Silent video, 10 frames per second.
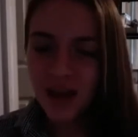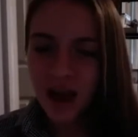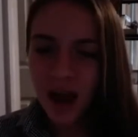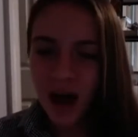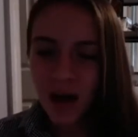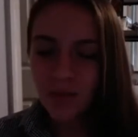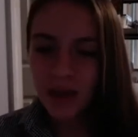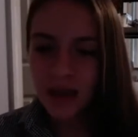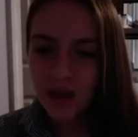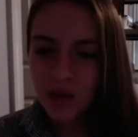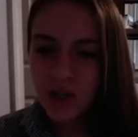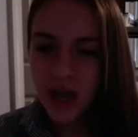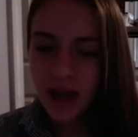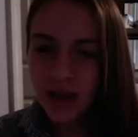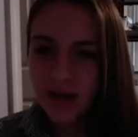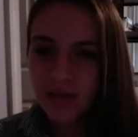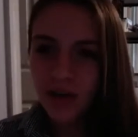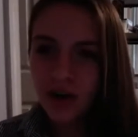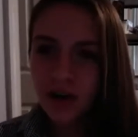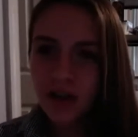Can you check if
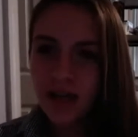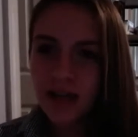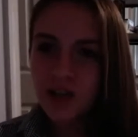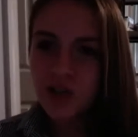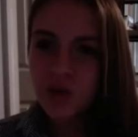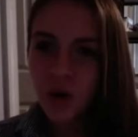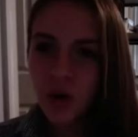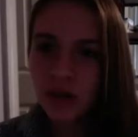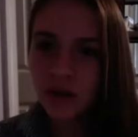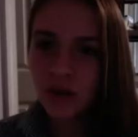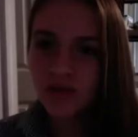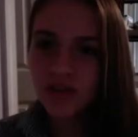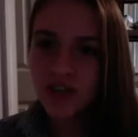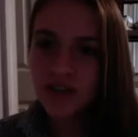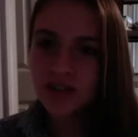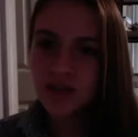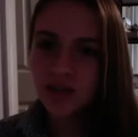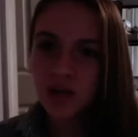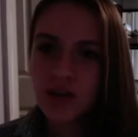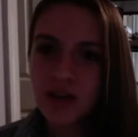her leg is swollen or if she
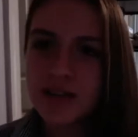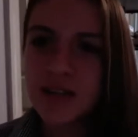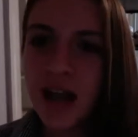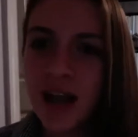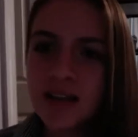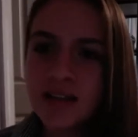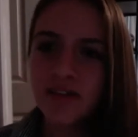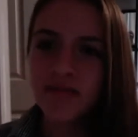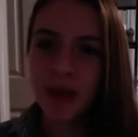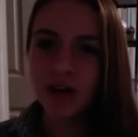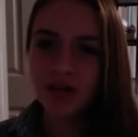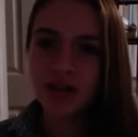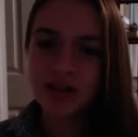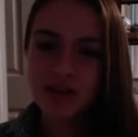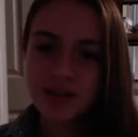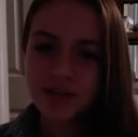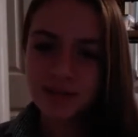shows any signs of paleness?